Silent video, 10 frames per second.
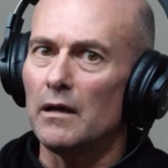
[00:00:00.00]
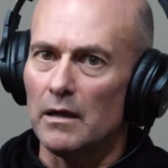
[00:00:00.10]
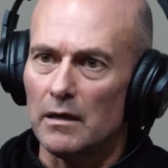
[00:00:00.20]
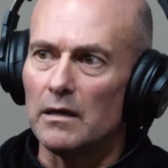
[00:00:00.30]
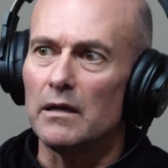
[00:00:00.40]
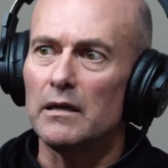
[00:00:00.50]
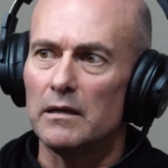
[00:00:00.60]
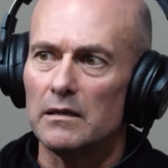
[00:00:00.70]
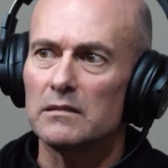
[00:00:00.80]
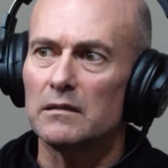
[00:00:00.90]

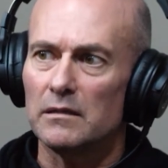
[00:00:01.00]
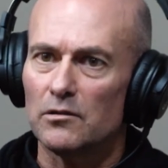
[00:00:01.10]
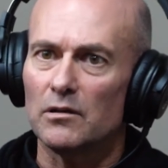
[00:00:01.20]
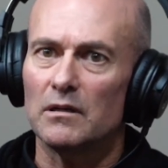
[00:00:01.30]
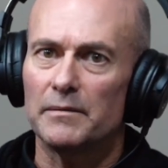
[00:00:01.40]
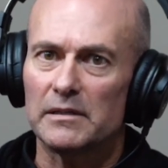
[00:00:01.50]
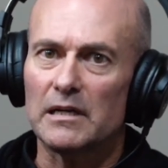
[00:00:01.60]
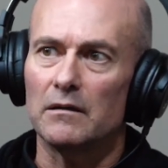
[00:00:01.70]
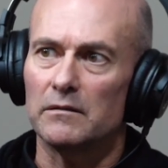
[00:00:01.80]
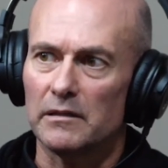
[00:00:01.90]
He is an incredibly
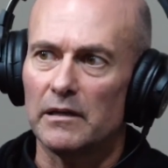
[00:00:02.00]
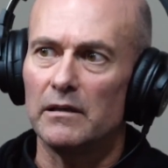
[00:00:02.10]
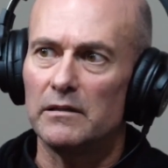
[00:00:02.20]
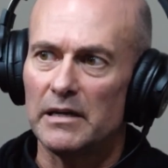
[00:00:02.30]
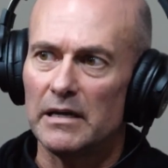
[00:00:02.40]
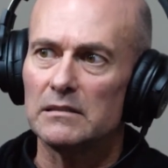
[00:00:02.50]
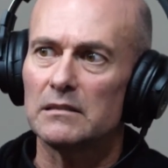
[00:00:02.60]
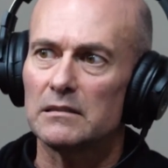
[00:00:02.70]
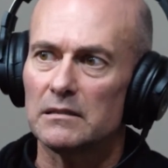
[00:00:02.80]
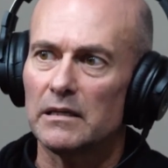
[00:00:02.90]
talented kid,
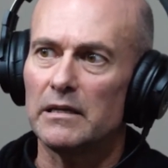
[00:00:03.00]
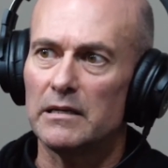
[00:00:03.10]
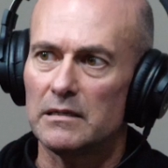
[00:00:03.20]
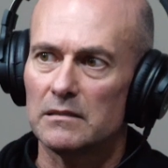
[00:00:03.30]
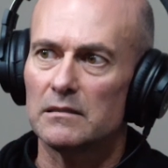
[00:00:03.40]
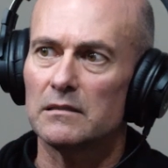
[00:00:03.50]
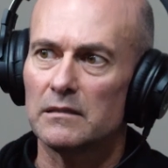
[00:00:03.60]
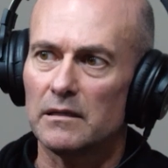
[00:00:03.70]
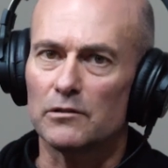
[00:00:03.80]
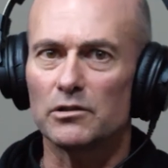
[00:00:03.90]
yes. Yep. He is.
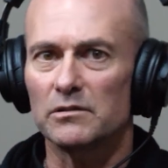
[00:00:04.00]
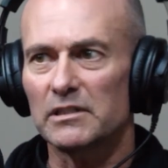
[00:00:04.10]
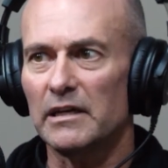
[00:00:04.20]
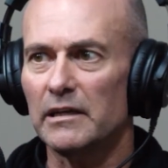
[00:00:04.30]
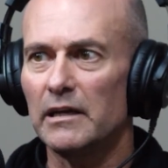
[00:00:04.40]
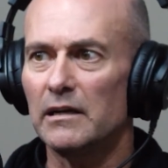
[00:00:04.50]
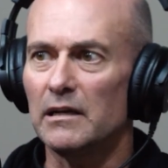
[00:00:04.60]
I shouldn't say kid